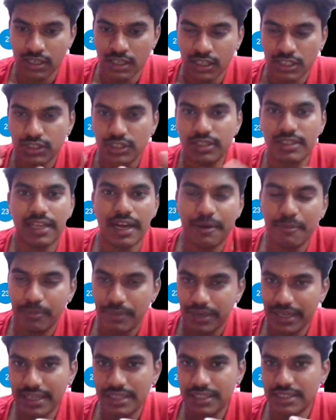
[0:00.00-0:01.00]
So that
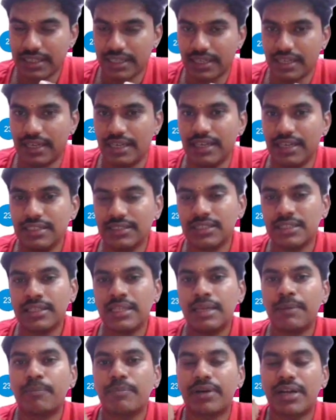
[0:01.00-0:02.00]
being the case,
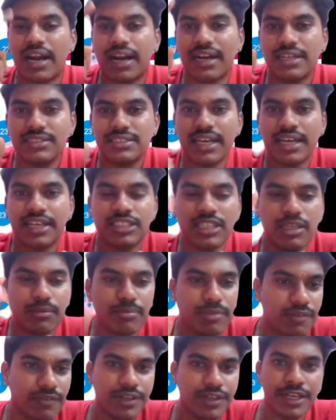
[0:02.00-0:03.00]
the transaction
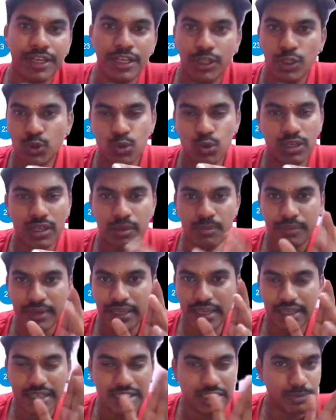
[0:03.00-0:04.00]
between you and me
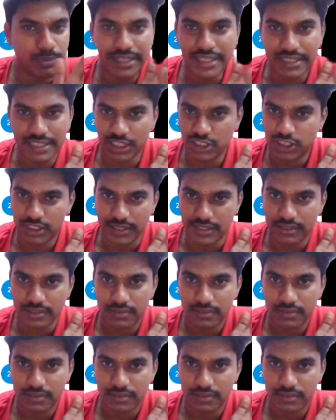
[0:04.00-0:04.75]
is being tested.